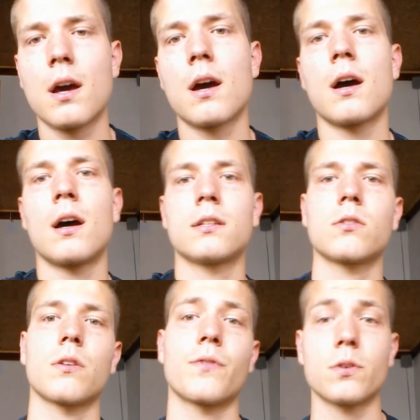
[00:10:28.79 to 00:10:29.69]

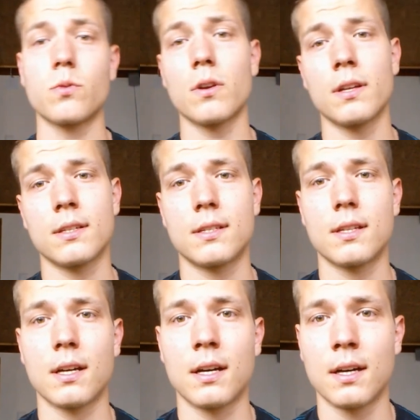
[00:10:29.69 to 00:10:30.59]
So the first one is
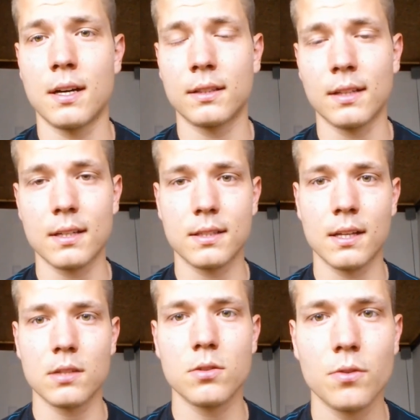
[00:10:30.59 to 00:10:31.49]
Atanas
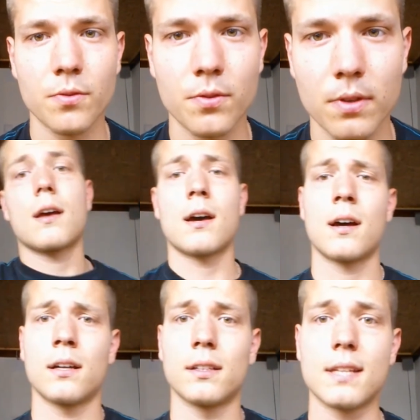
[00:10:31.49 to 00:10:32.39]
Atanasov,
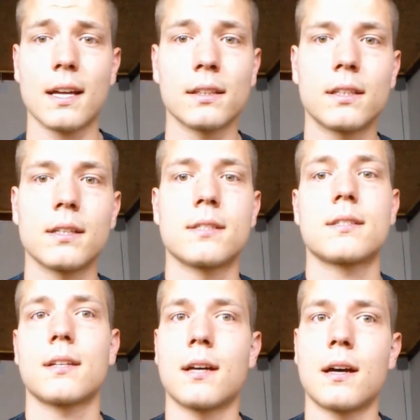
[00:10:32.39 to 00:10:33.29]
the second
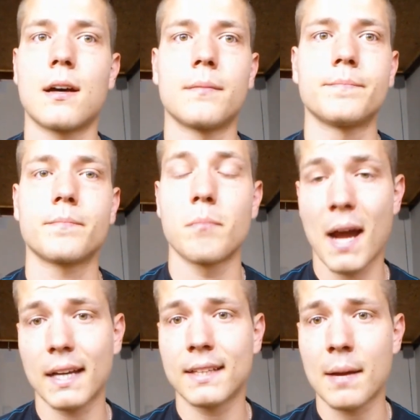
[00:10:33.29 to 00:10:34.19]
is
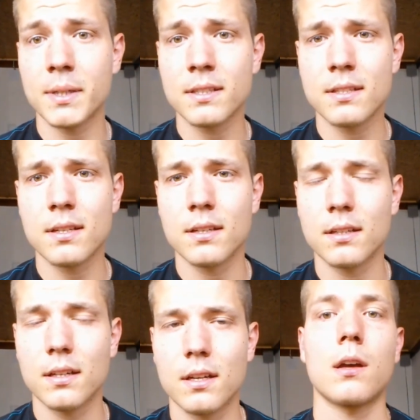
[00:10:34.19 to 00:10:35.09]
Mike Diamonds,
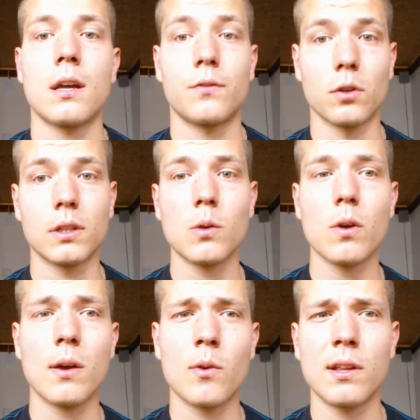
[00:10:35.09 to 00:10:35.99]
and for the third
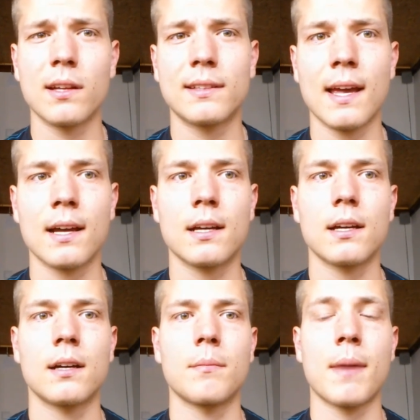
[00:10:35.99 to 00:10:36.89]
one I wanna tag
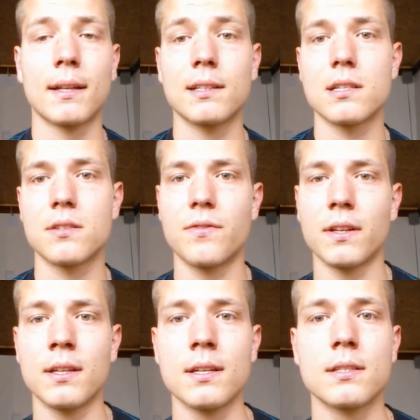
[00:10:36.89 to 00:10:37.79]

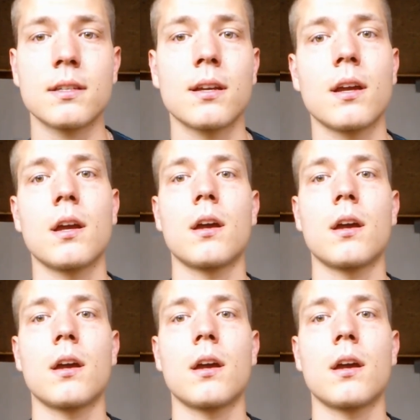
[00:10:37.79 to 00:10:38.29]
MattDoesFitness,